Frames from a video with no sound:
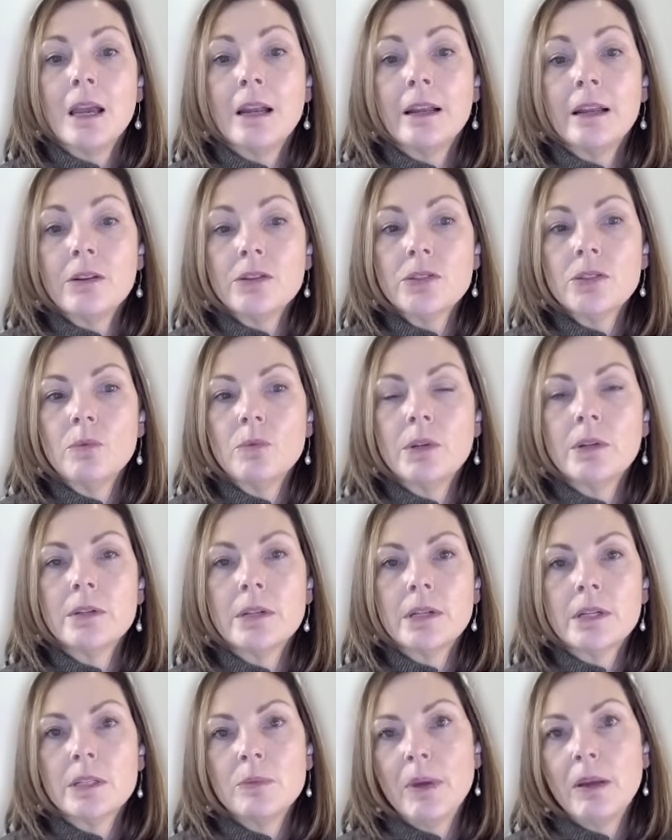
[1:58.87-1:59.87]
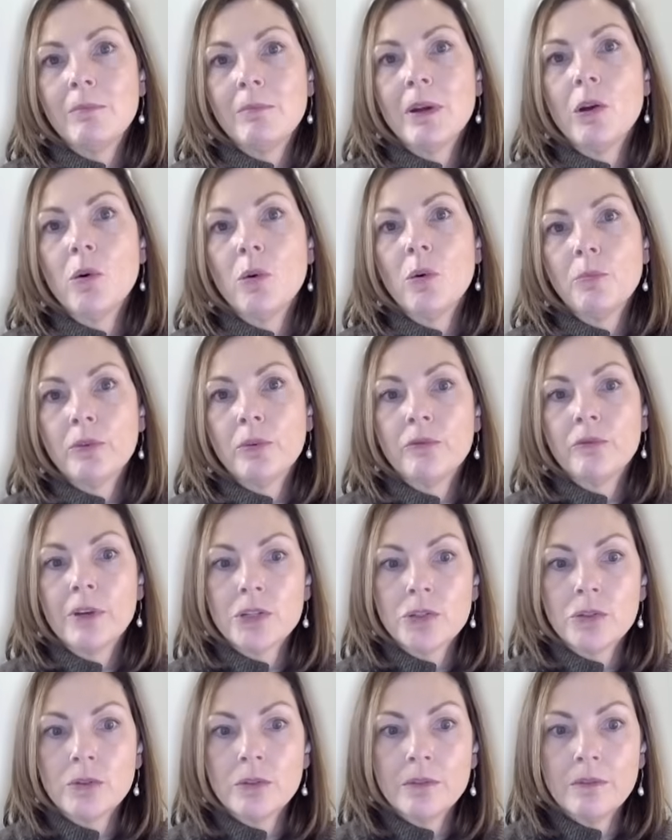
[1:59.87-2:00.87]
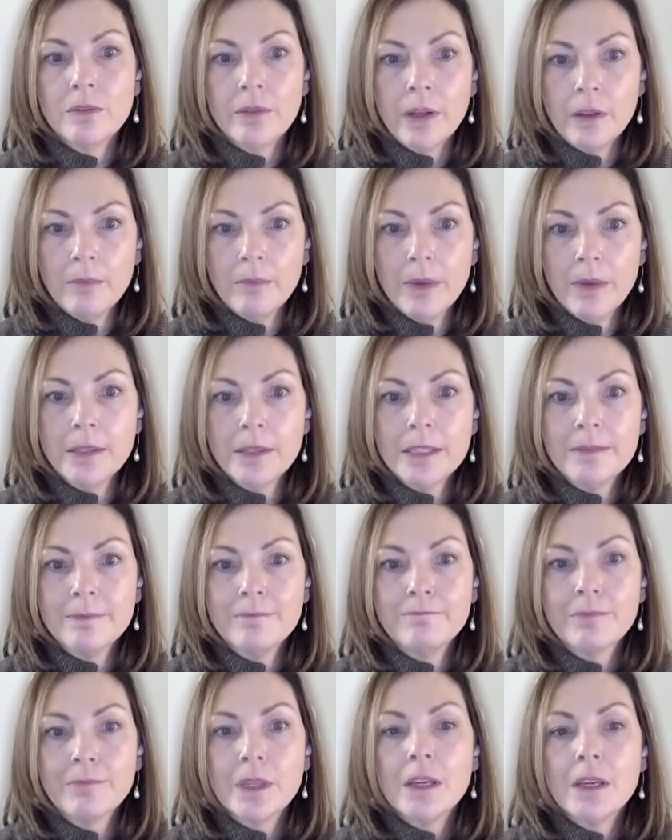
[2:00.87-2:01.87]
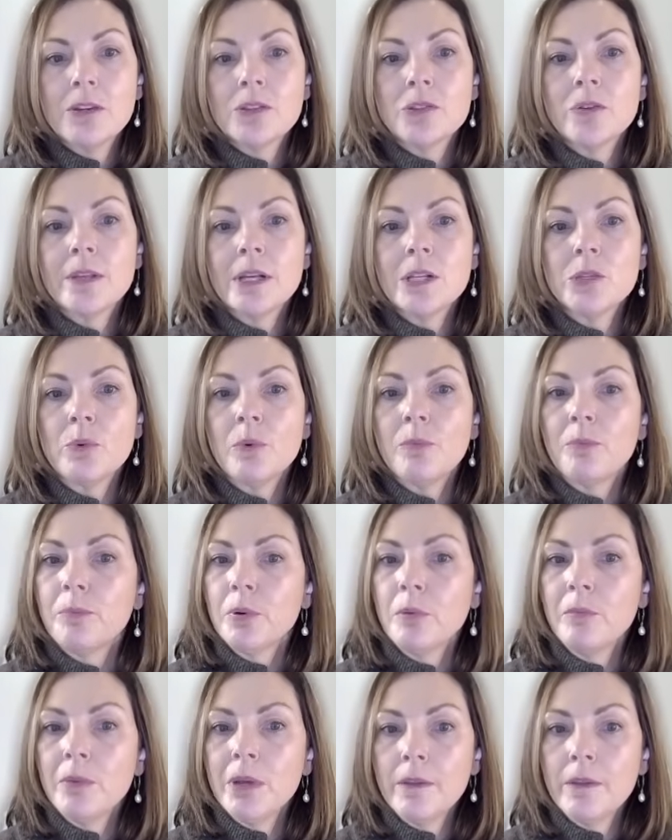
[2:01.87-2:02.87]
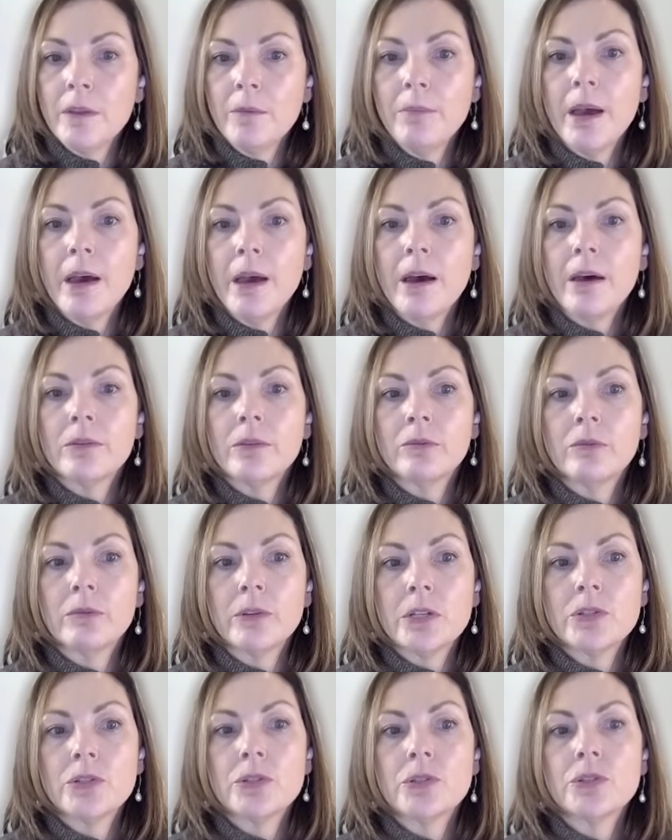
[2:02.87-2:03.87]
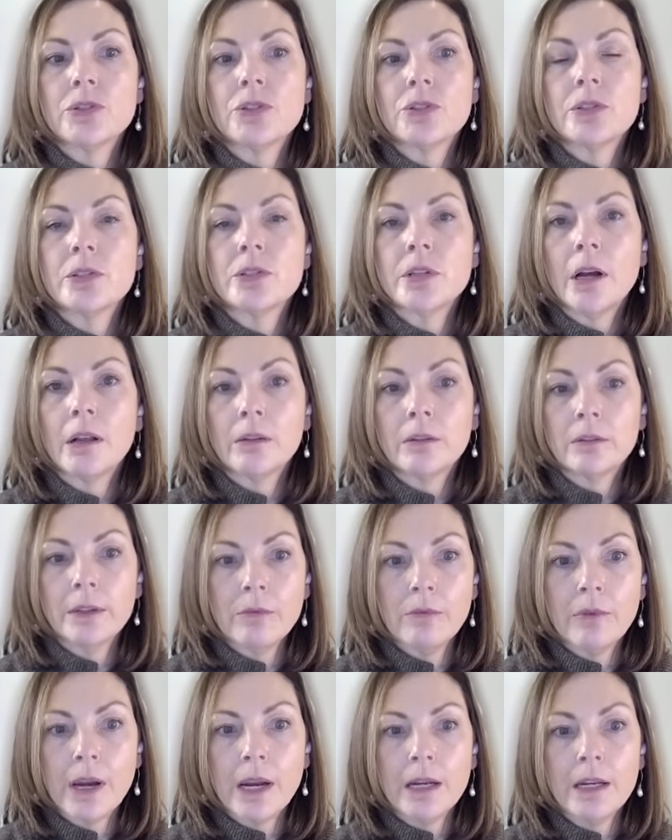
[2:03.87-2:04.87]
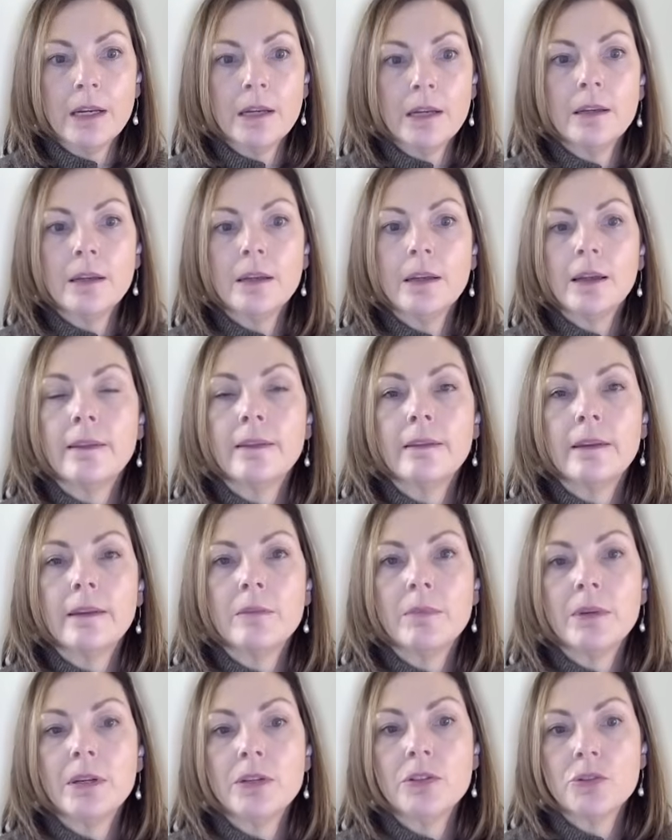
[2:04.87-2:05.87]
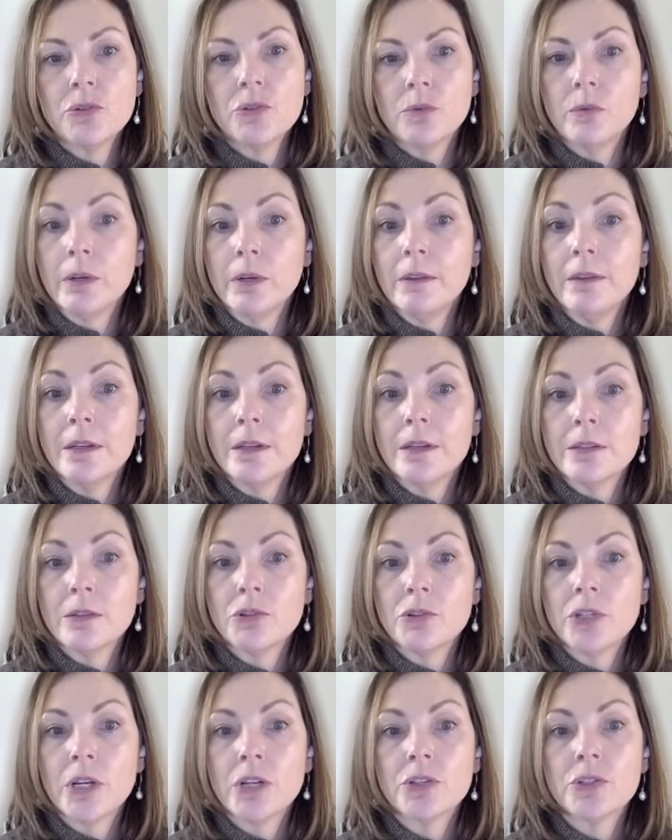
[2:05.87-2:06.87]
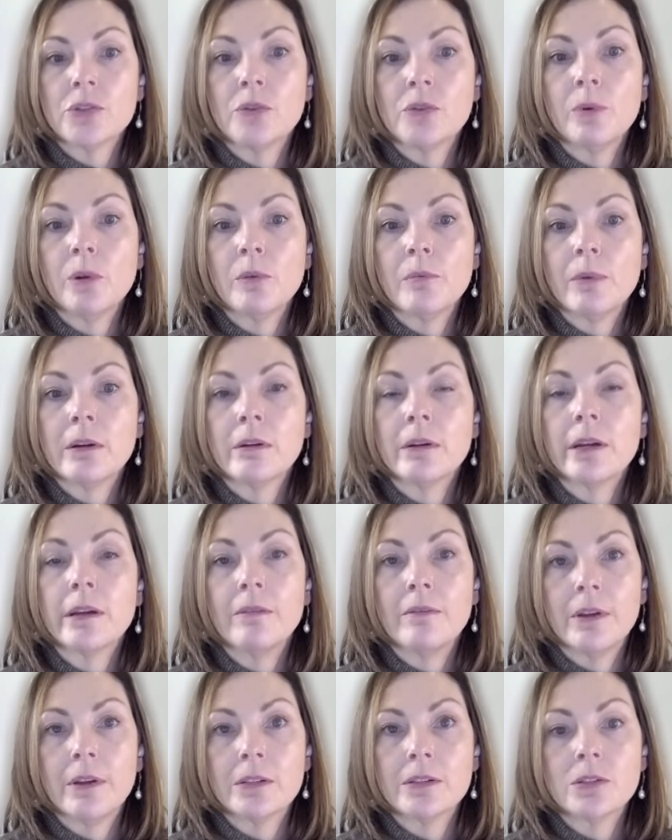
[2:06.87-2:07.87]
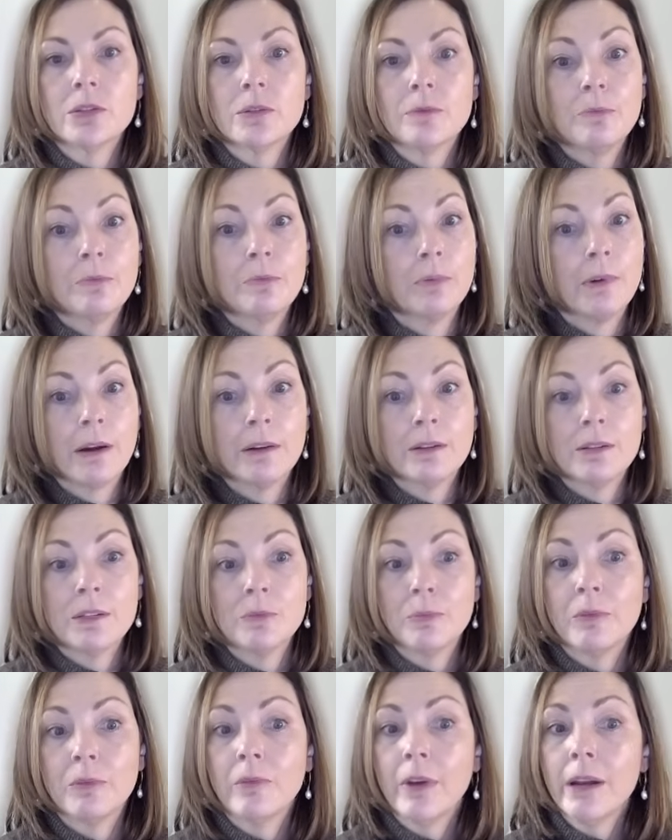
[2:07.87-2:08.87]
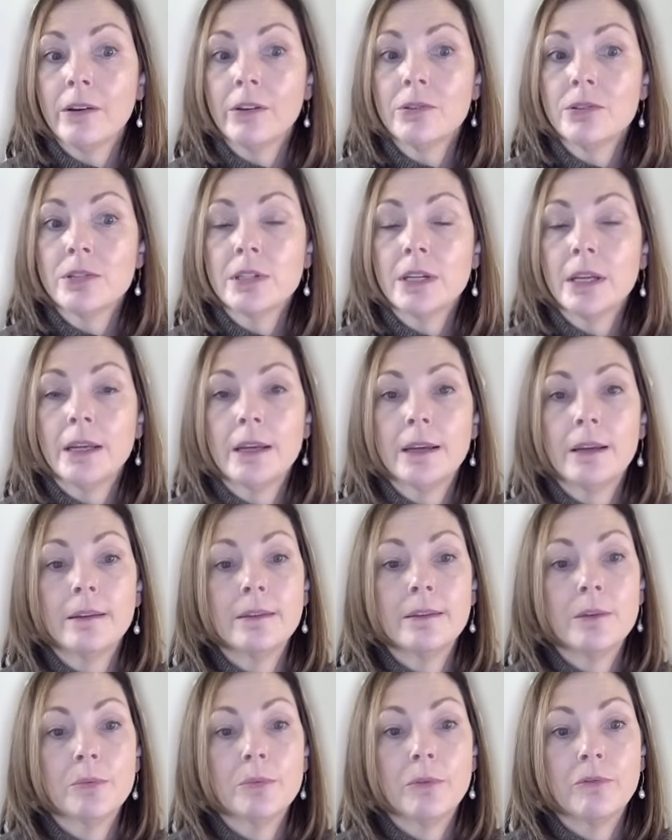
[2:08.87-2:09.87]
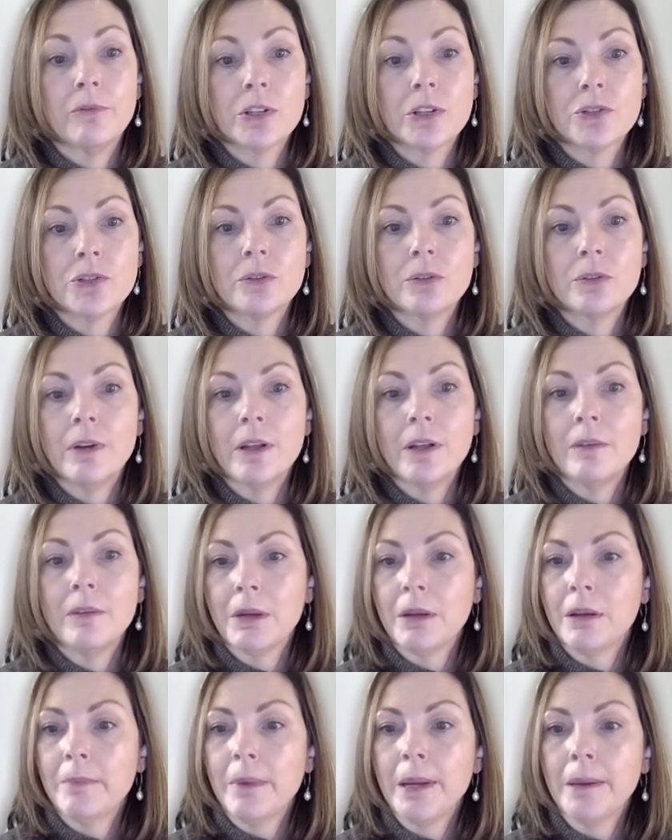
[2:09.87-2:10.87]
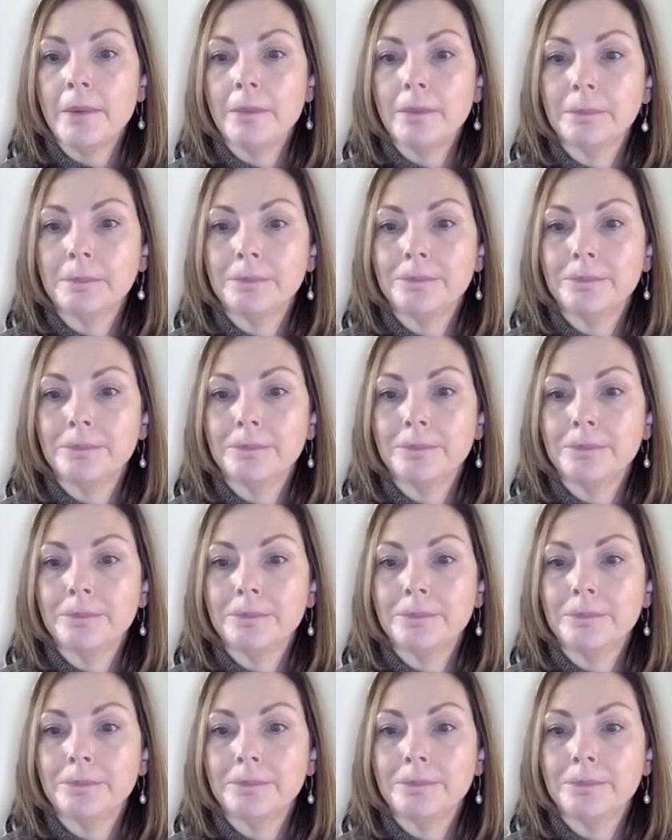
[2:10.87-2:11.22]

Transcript: And I also wanted to expand my own professional development. So that's put me on the path of research and scholarly writing and led me to join the Association of Pulmonary Advanced Providers and the Professional Development Committee.